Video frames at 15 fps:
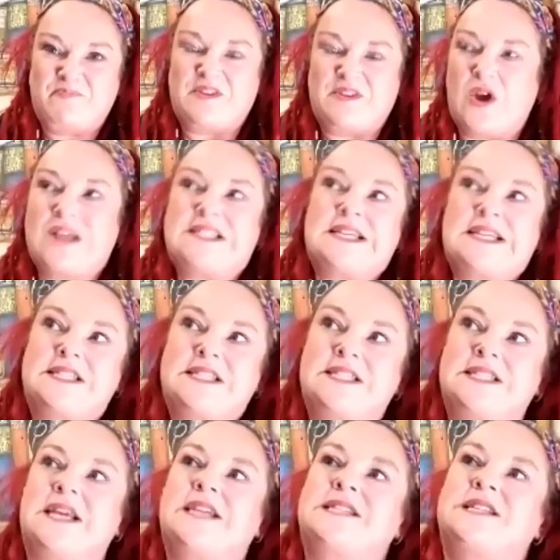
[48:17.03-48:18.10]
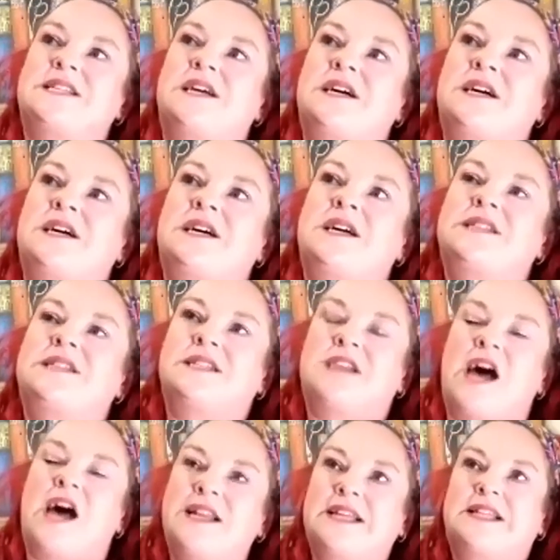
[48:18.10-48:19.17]
So it's a
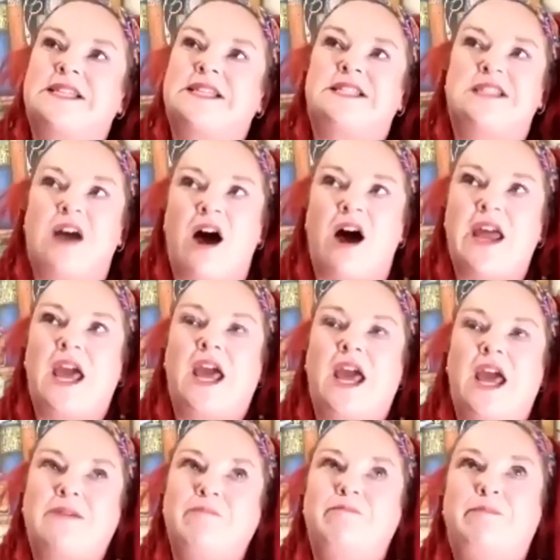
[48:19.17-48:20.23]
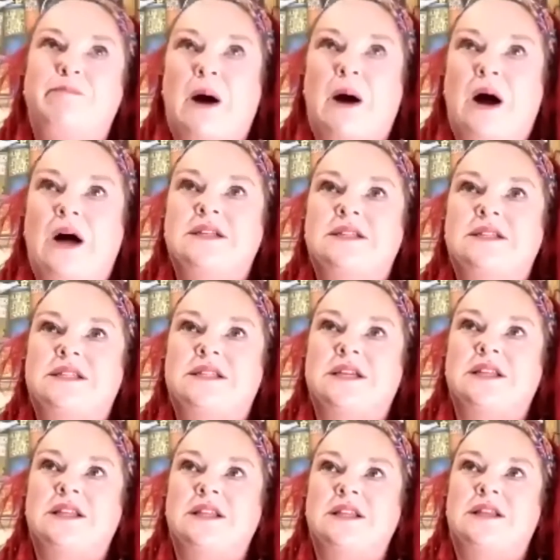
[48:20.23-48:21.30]
dialect that's dying, but
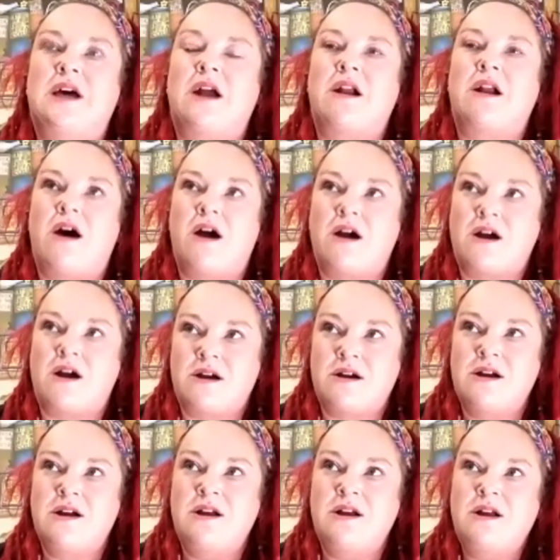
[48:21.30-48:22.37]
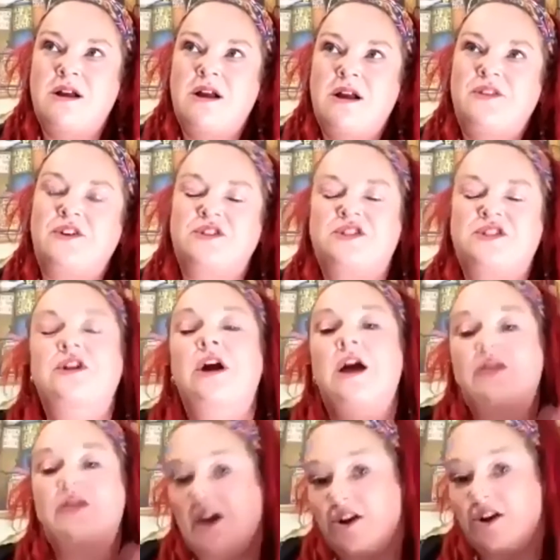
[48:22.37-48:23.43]
they
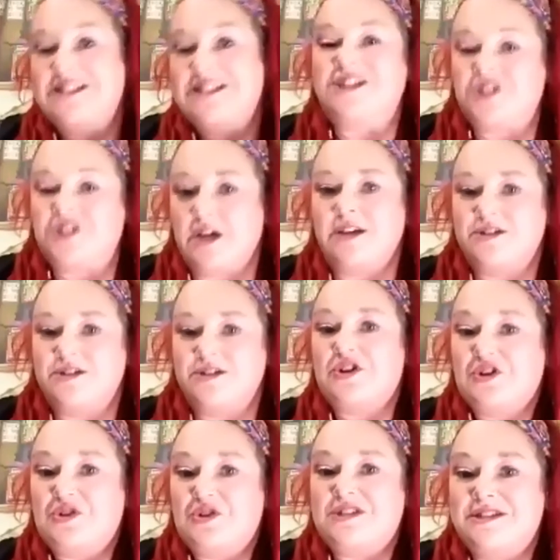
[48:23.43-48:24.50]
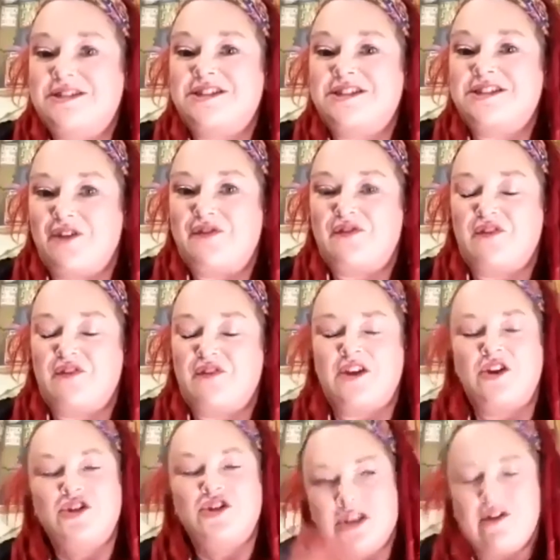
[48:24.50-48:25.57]
are teaching it in schools and stuff. Right,
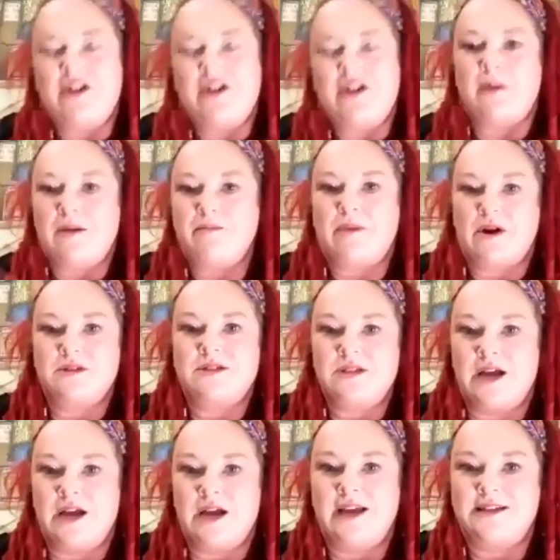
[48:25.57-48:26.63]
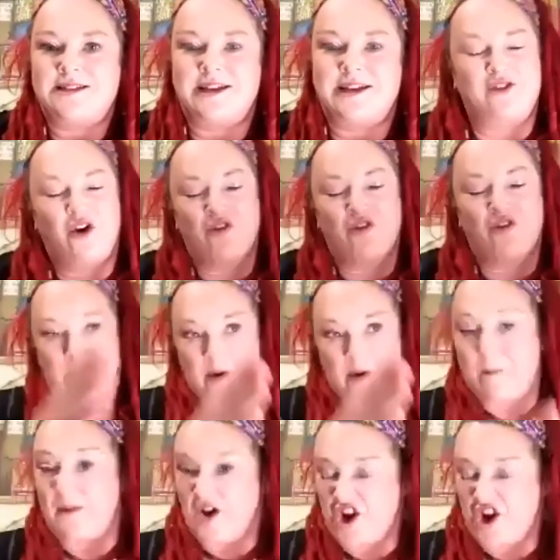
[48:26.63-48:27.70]
usually around about Burns Night, it's like you've got Robert
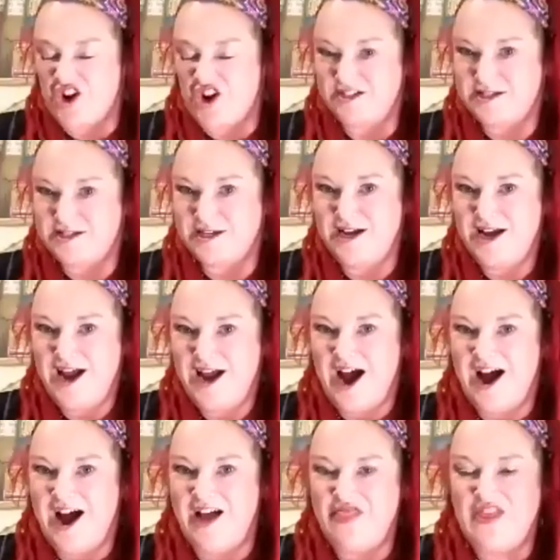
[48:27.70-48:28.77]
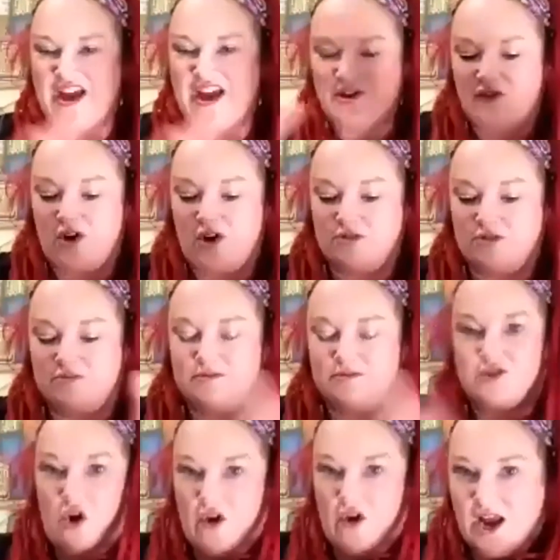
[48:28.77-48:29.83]
Burns, and then you've got
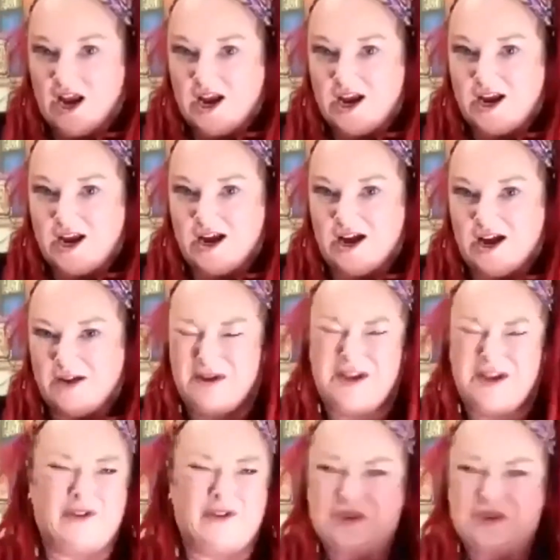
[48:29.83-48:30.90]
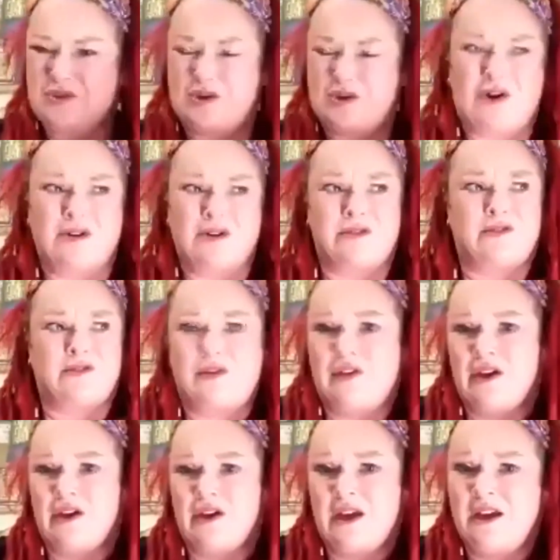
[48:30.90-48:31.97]
Doric, but you've also got all
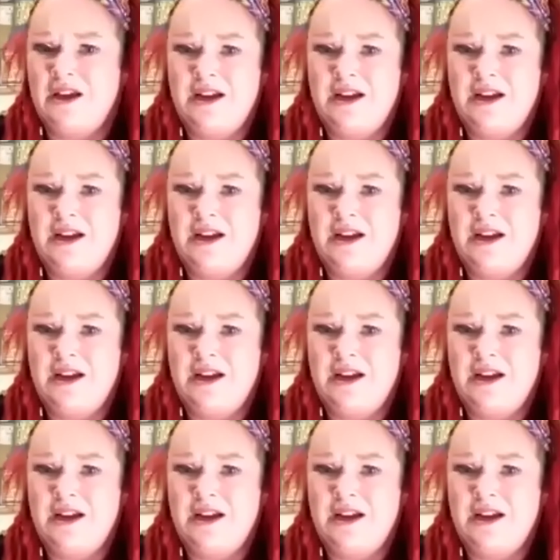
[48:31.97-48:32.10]
the.